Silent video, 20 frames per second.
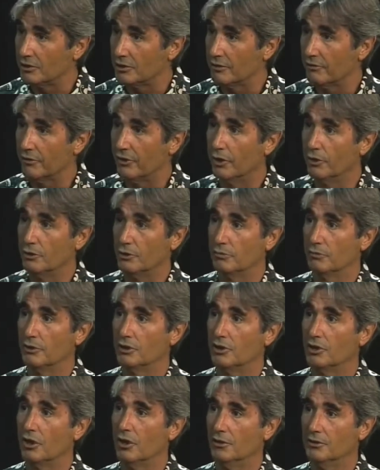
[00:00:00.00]
of those
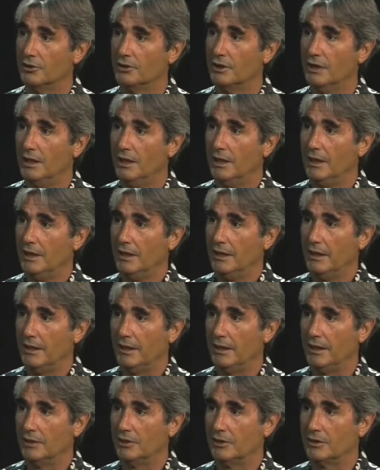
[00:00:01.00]
results
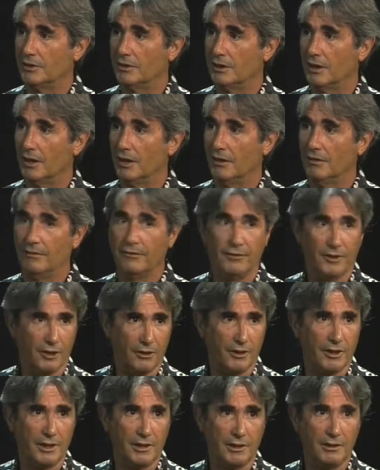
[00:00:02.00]
is
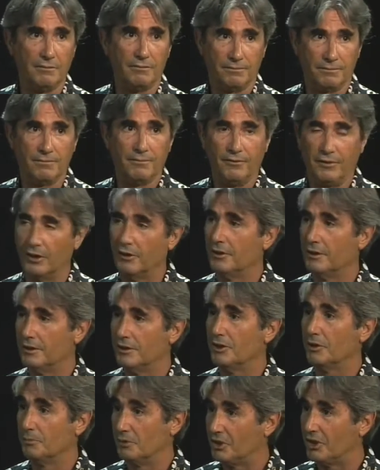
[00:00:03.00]
very, very
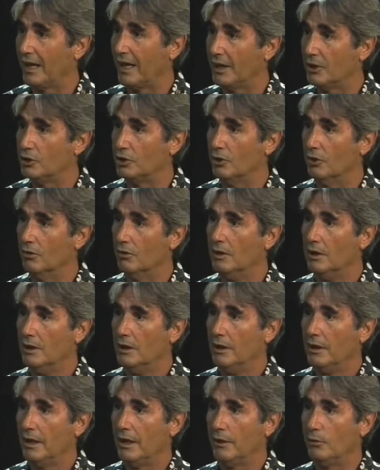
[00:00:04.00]
substantial,
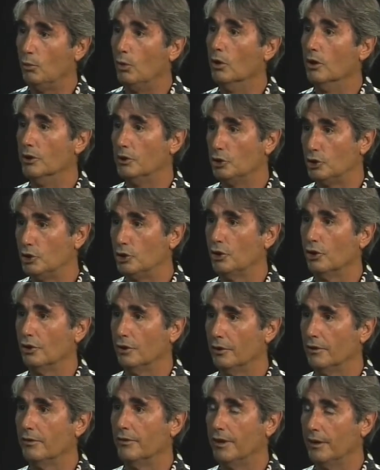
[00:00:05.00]
and will
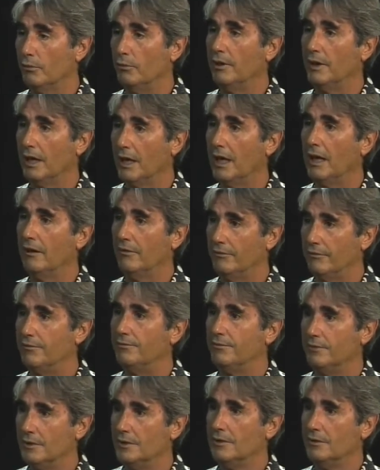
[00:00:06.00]
ensure that we have
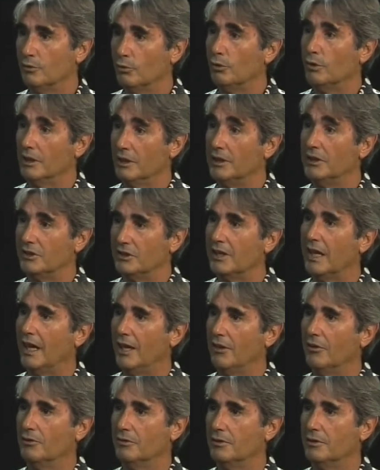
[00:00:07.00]
really
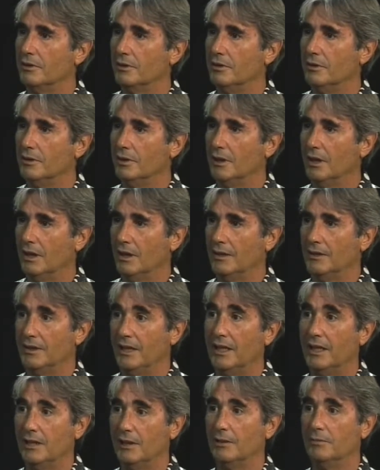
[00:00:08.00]
sound
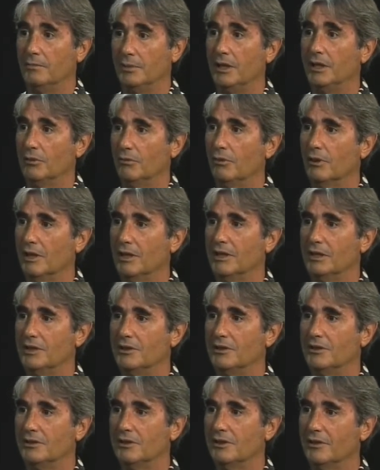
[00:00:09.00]
data being
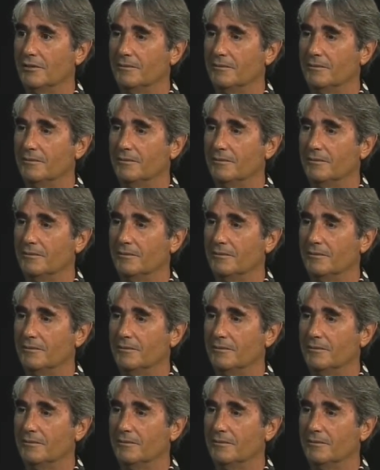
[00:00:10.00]
released. So.